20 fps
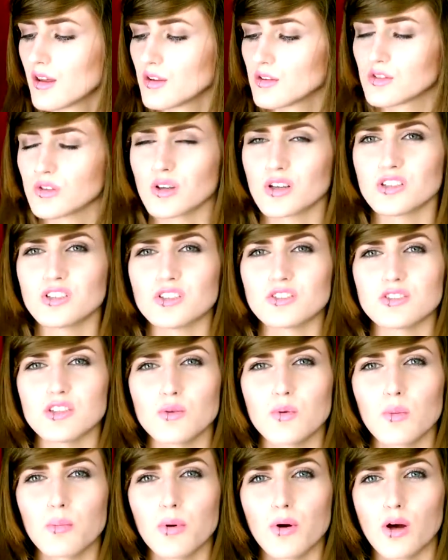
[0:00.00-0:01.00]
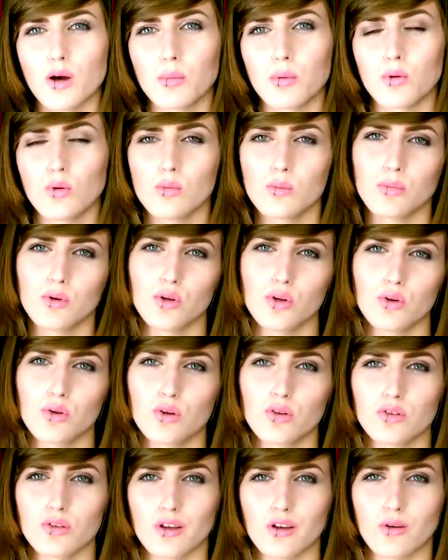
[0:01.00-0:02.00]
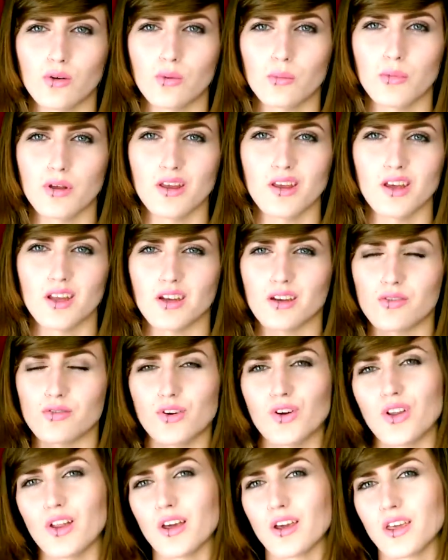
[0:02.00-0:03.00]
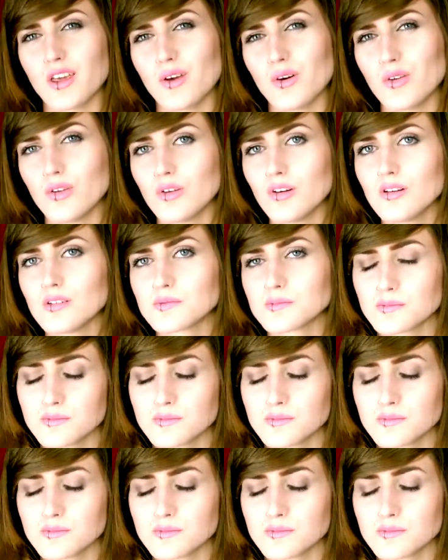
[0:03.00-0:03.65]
So I can just see what purple and blue looks like on me and if I like it or not.